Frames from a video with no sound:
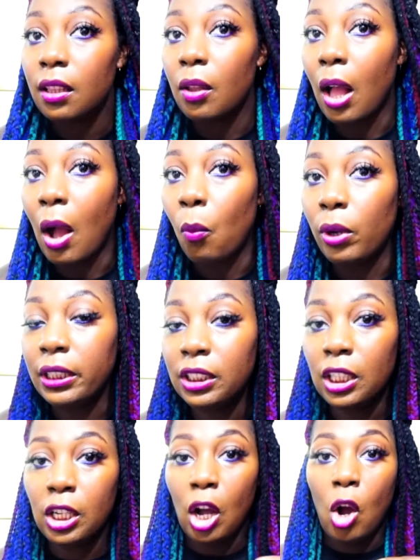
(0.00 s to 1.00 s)
I wanted
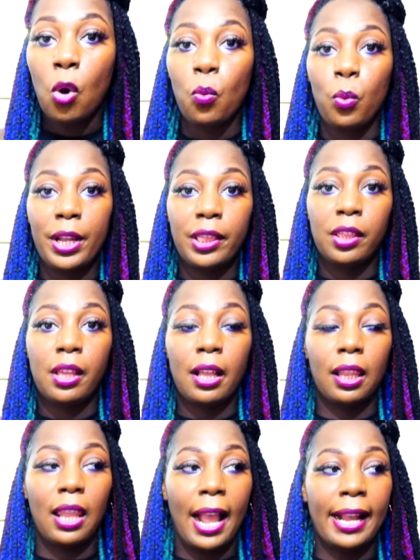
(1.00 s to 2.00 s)
to go with
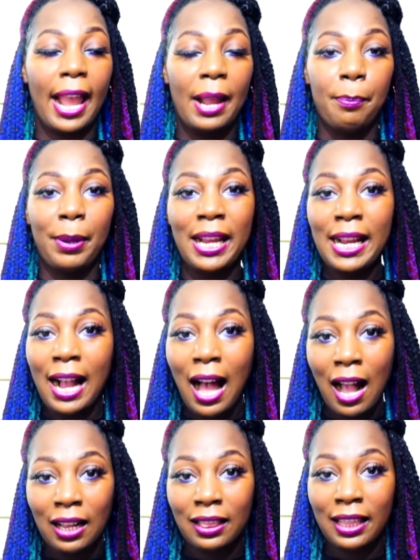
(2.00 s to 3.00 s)
like a
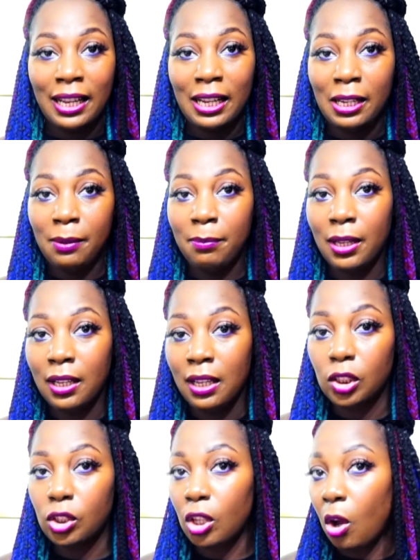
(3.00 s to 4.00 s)
peacock theme,
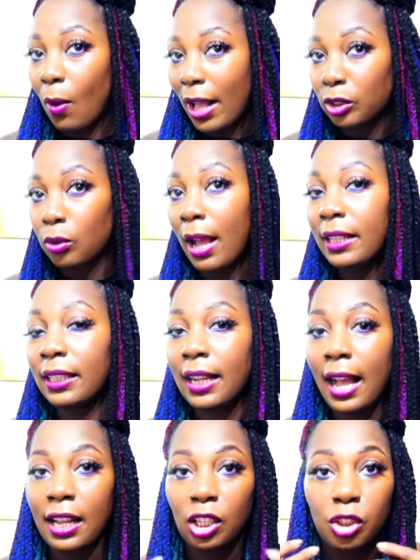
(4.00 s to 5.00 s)
so I tried to
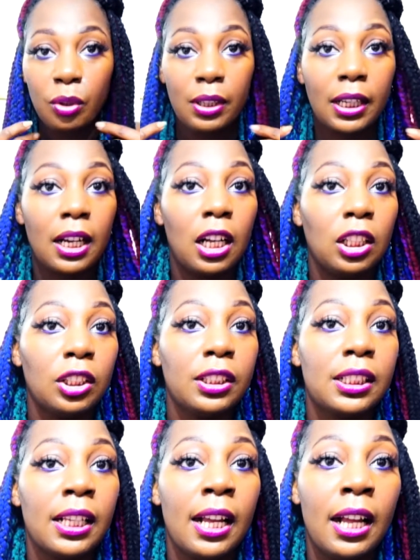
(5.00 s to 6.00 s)
kind of do the
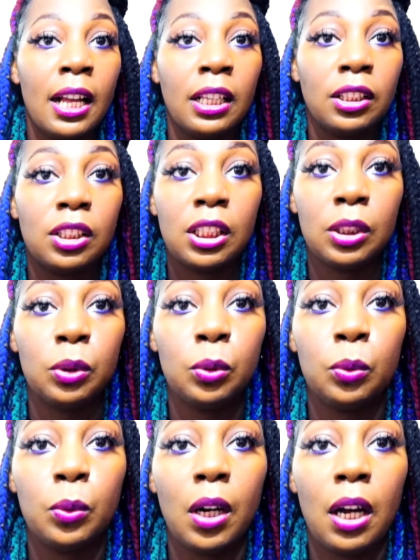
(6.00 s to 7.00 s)
colors
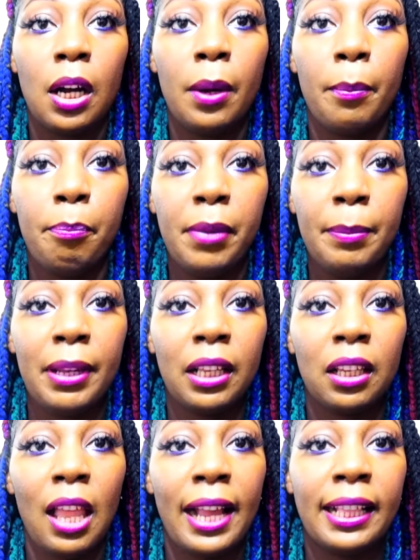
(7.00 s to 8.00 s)
to mimic
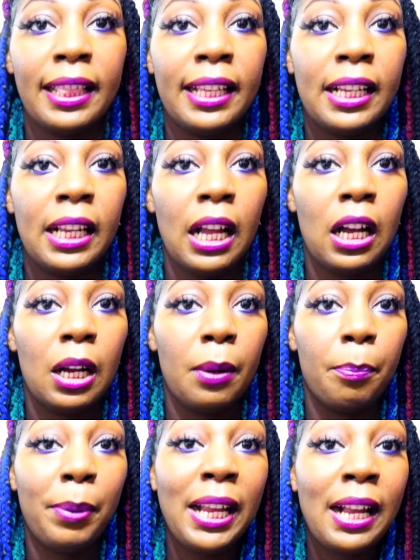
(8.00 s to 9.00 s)
like the
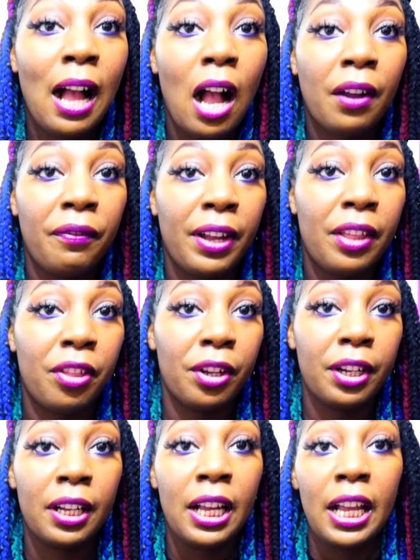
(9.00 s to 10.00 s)
peacock feather.
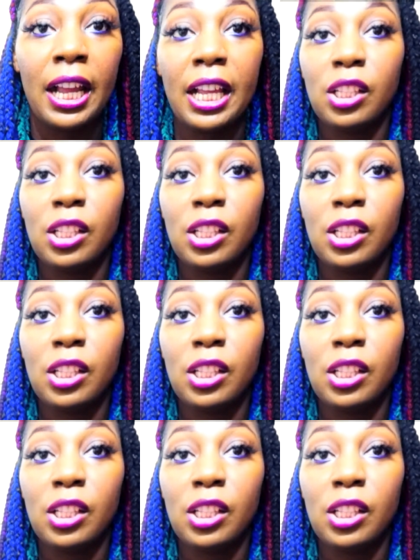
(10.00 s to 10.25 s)
And